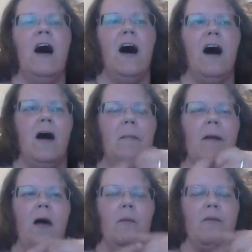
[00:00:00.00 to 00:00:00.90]

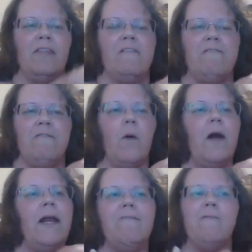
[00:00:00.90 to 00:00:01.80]
I was like
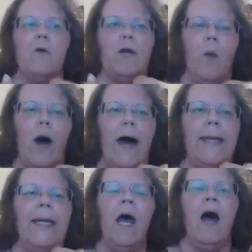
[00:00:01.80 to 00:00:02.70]
40, 41,